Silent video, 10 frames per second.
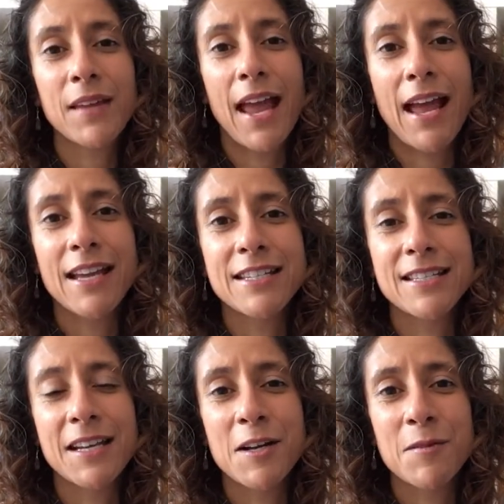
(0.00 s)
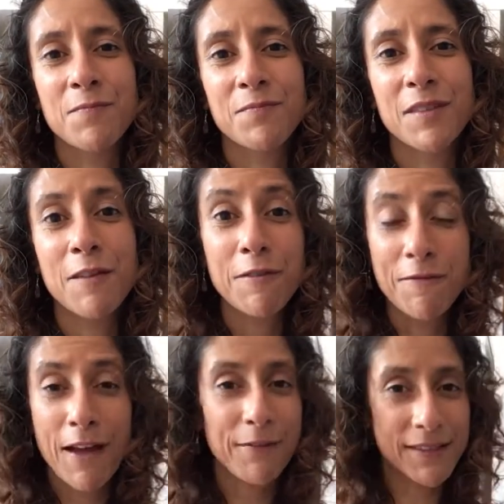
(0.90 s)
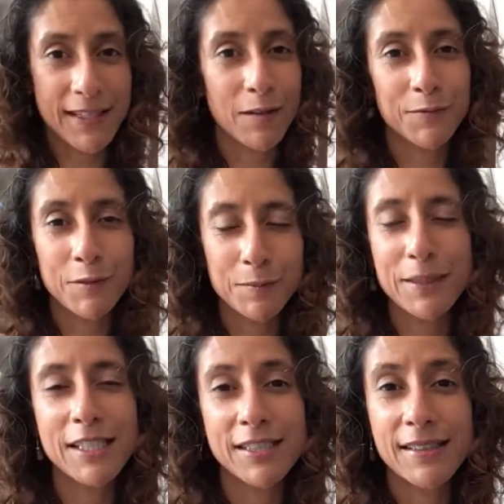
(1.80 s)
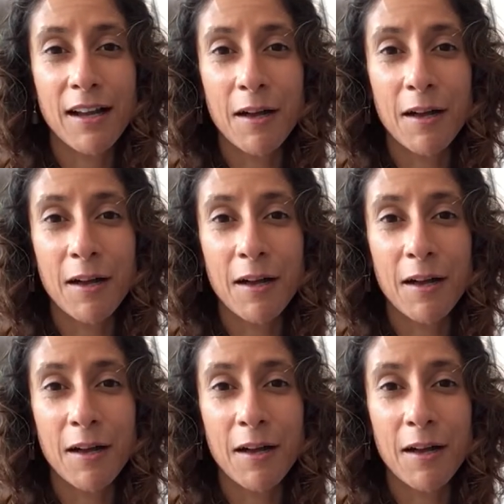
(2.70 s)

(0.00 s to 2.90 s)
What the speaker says: And if you found this helpful, please